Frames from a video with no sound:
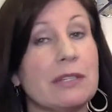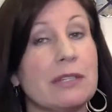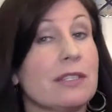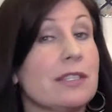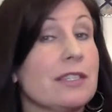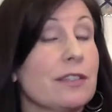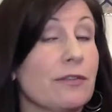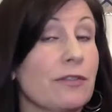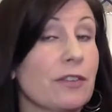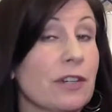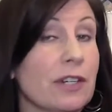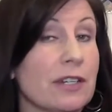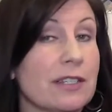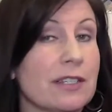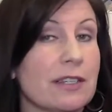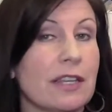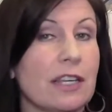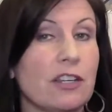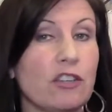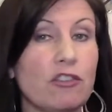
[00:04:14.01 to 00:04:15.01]
is
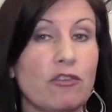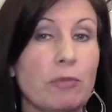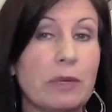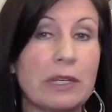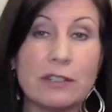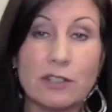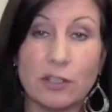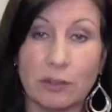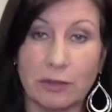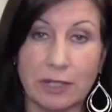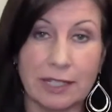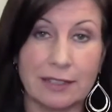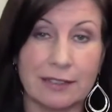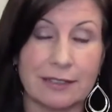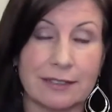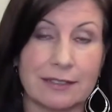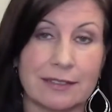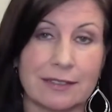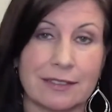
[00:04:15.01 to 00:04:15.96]
different than you've been doing?